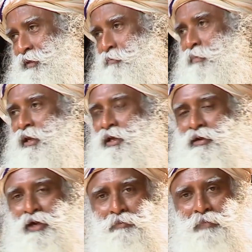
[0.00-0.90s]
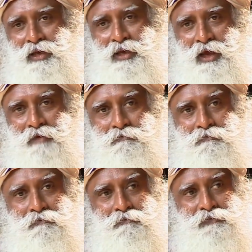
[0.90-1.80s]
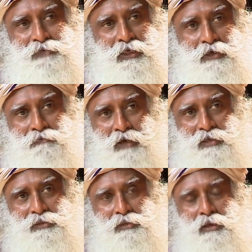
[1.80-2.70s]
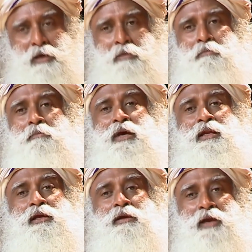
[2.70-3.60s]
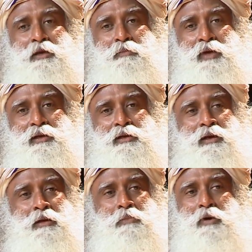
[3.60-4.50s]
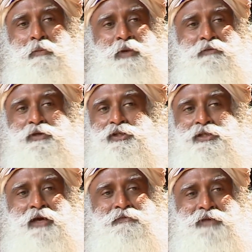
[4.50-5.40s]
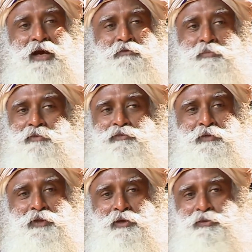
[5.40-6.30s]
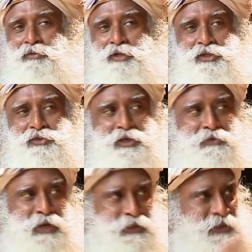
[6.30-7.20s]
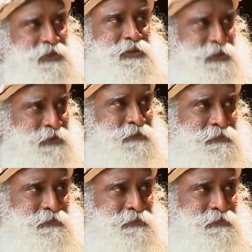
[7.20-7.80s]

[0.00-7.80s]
many great men have sacrificed, many great men probably were snuffed out before they could reach their greatness.